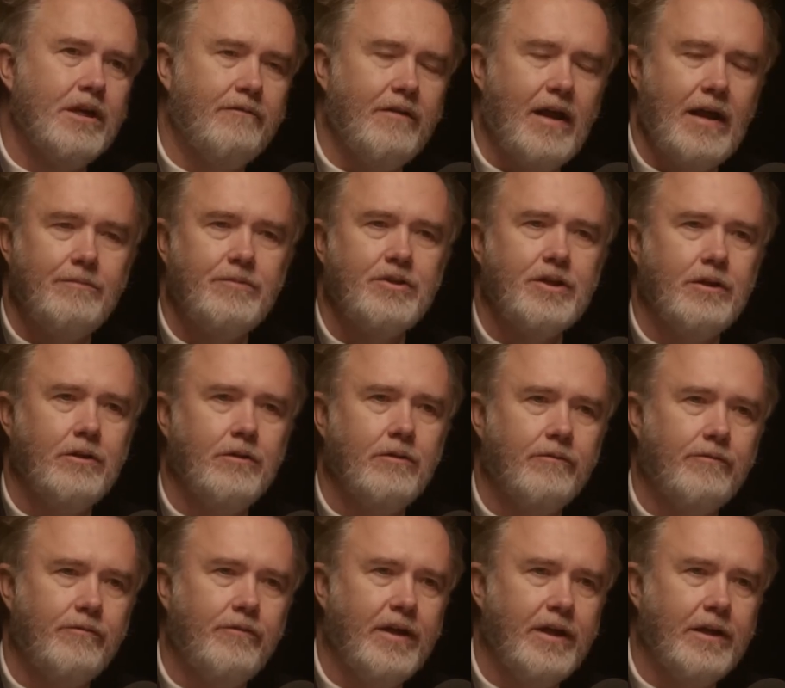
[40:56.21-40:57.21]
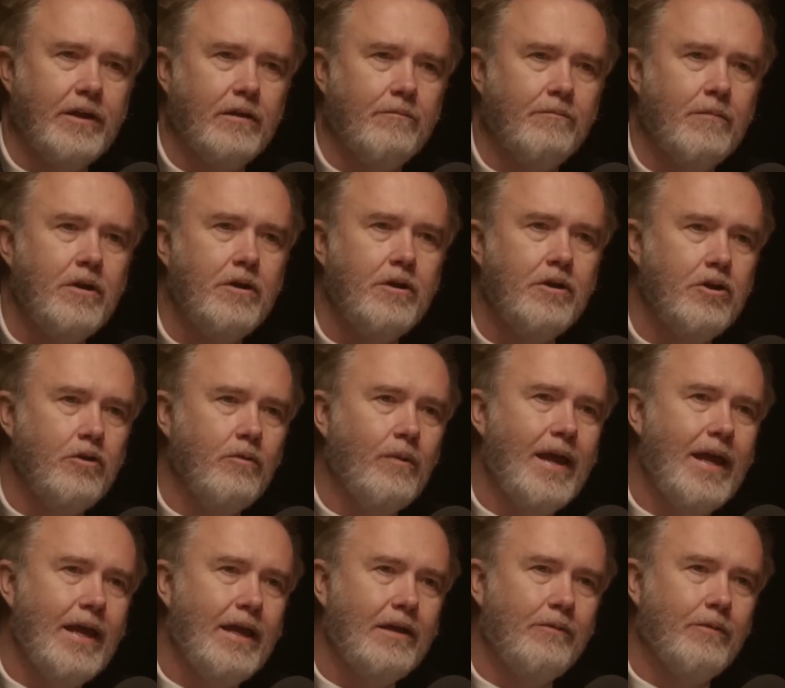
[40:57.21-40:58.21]
of absolute freedom, you
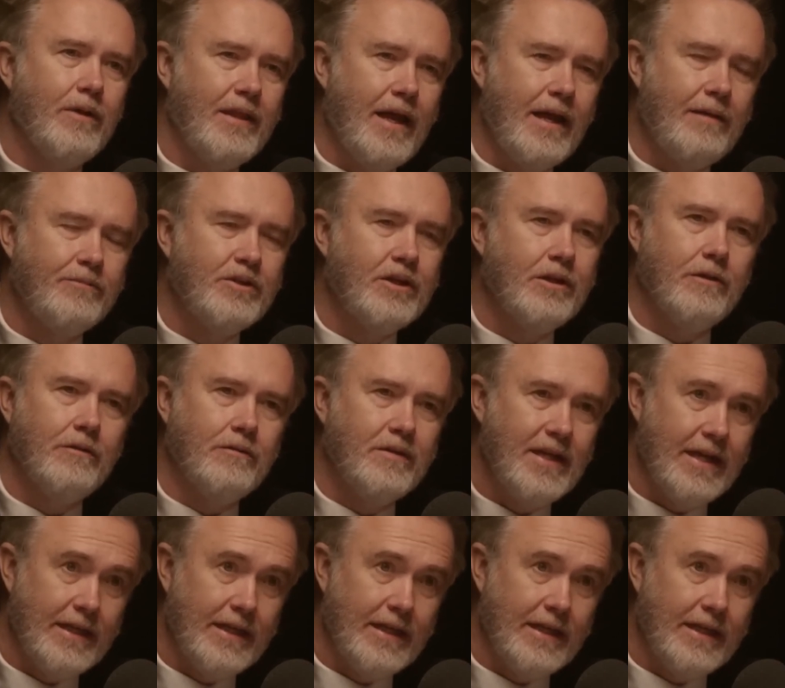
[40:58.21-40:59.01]
end with absolute